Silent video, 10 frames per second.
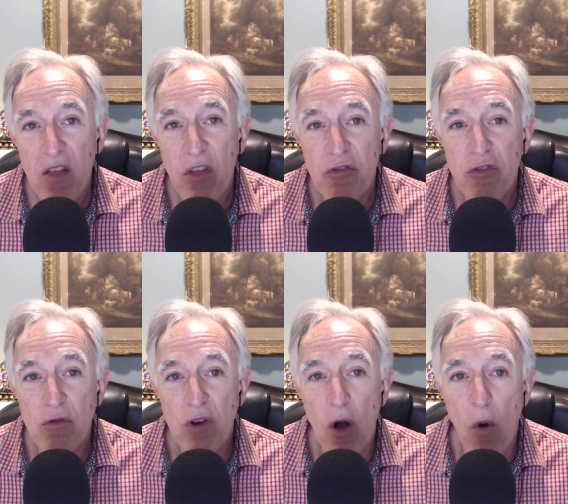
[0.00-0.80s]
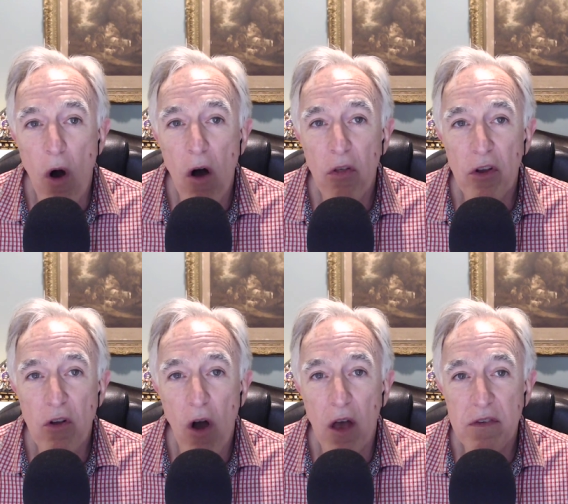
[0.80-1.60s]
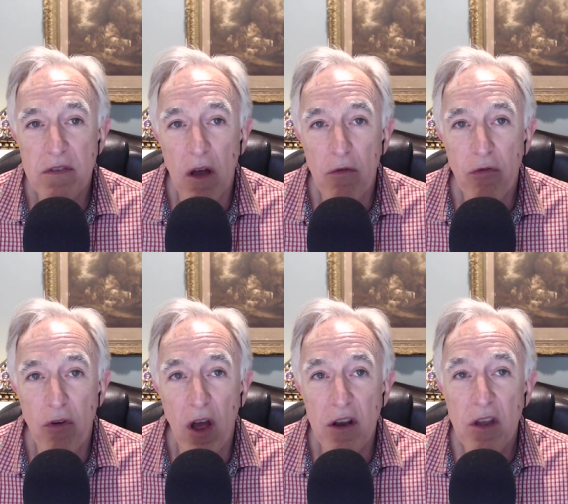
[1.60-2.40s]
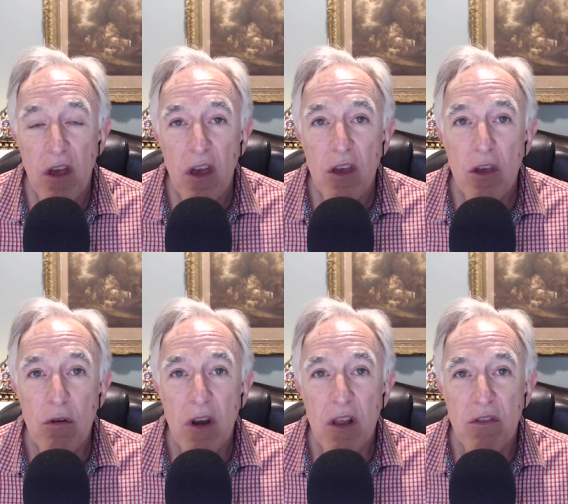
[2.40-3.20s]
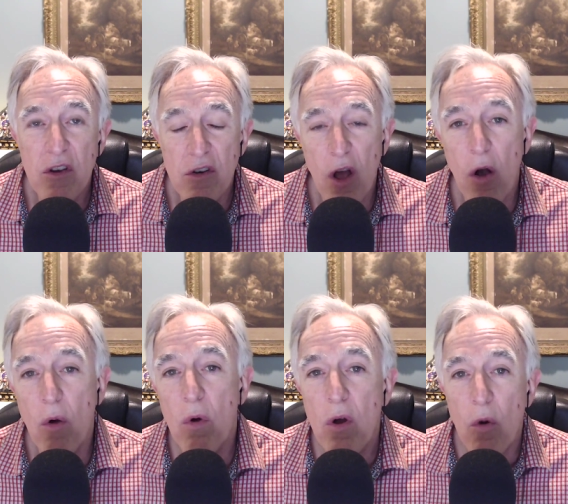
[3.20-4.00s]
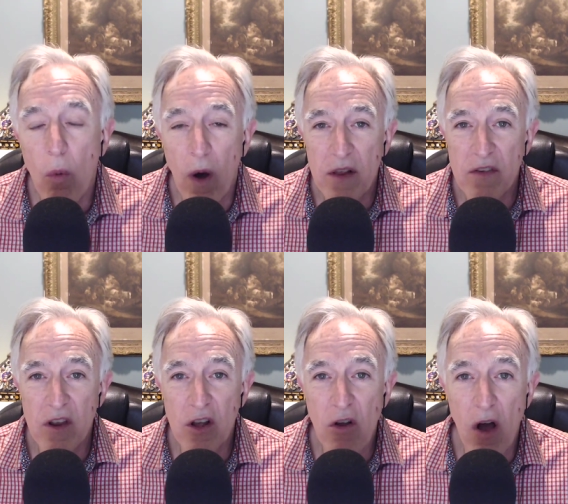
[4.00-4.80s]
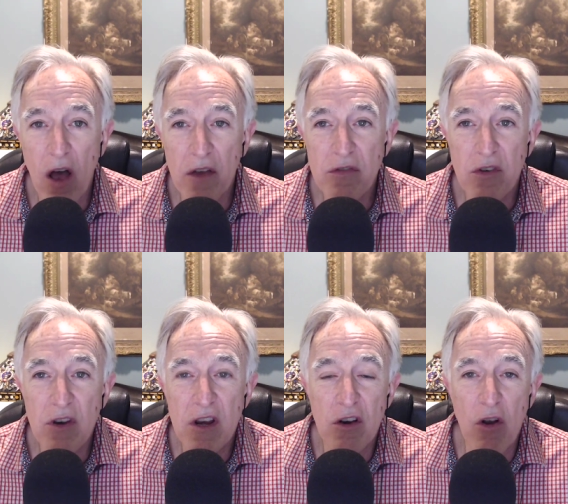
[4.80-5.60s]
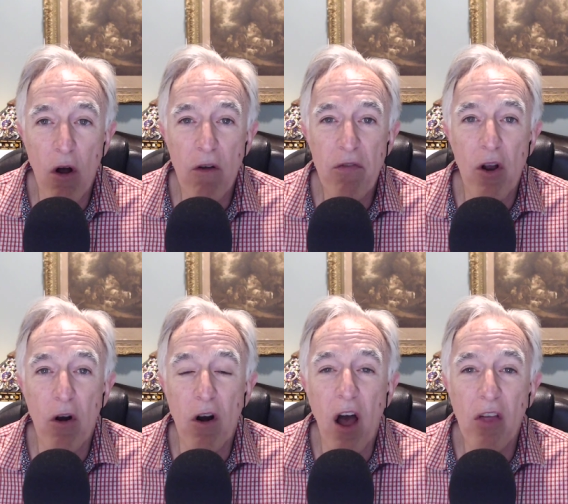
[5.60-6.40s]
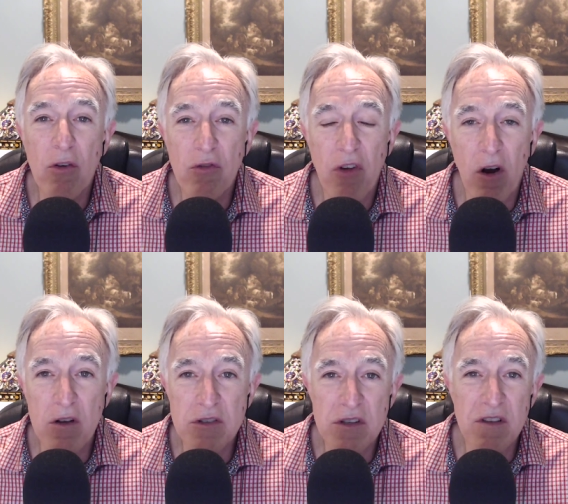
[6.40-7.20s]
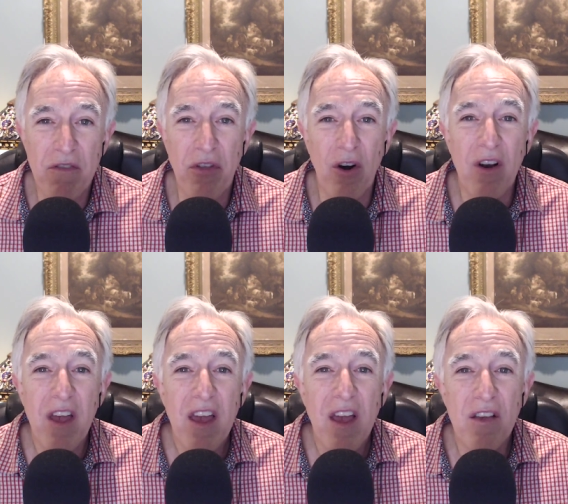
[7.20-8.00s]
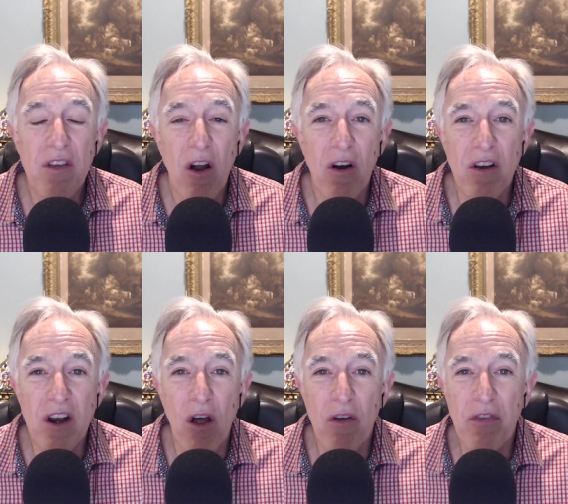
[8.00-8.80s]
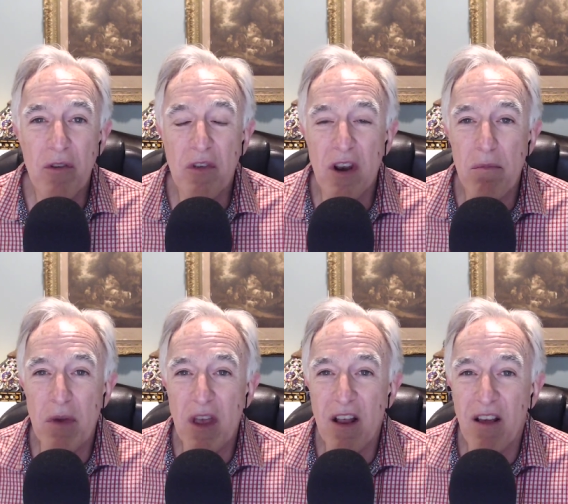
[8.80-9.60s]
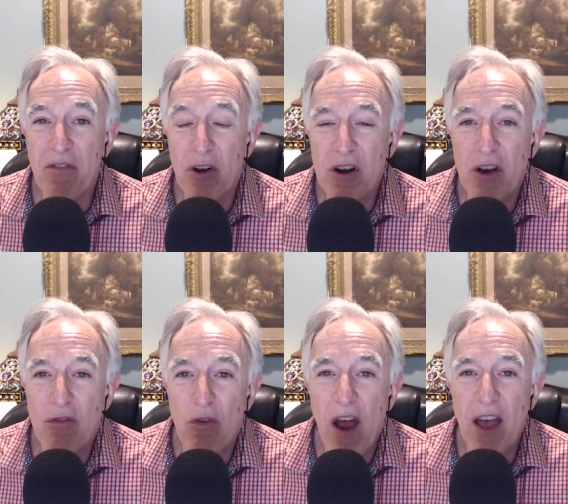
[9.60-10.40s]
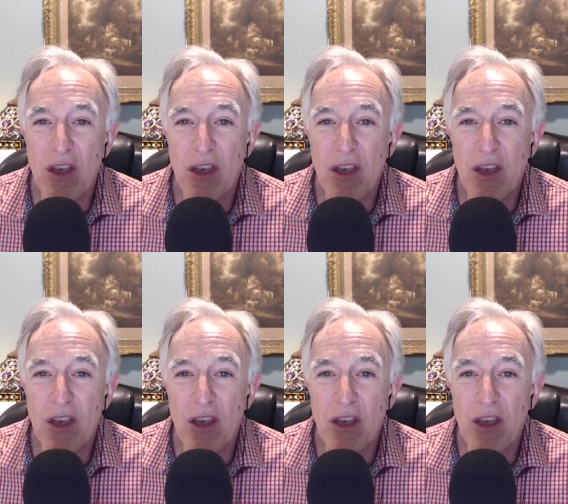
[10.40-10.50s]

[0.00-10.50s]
that you know all the costs up front. You need to know what it's going to cost. You need to know if there are other charges, if they're going to drag